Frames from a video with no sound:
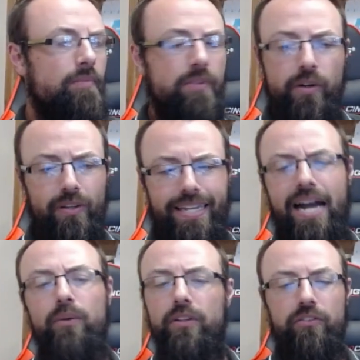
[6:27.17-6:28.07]
nearly
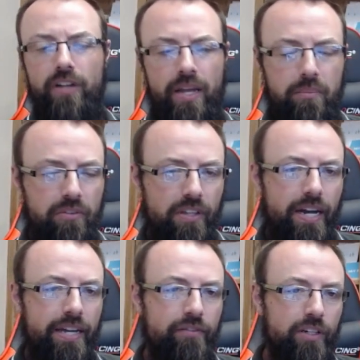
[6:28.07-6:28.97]
countless times that
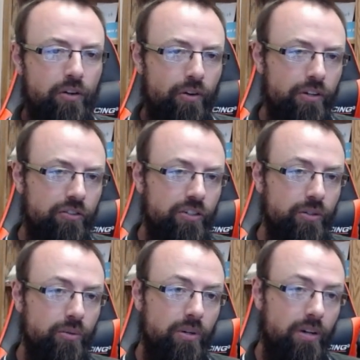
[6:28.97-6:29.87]
I have encouraged
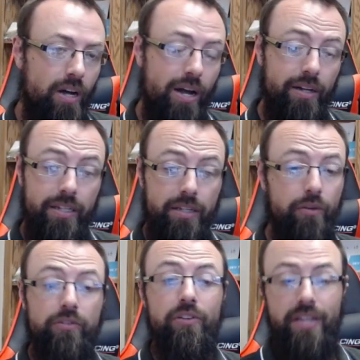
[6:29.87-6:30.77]
you uh, either
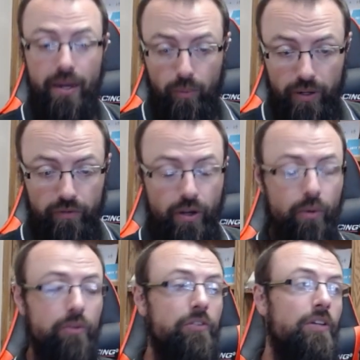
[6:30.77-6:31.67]
to get one of
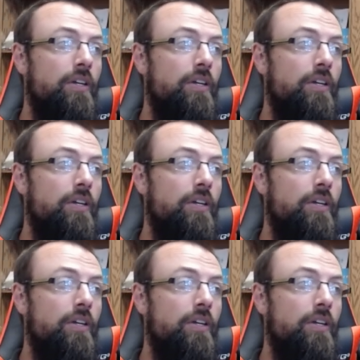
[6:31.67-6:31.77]
those